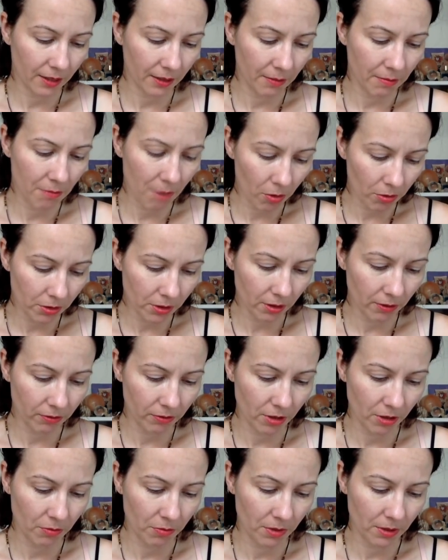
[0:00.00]
most of
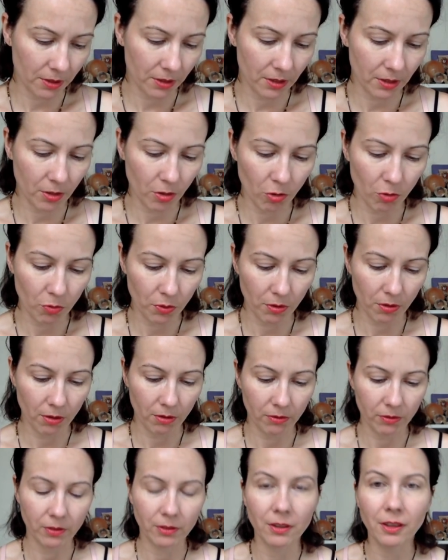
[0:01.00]
them are so
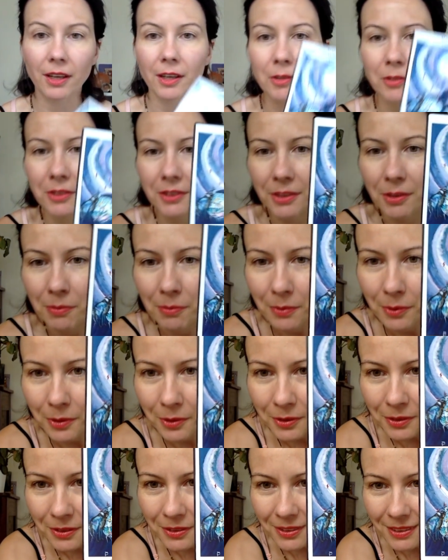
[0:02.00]
beautiful. How is the
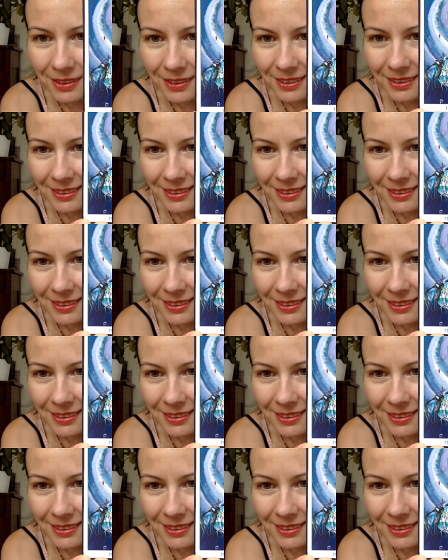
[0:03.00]
Moon?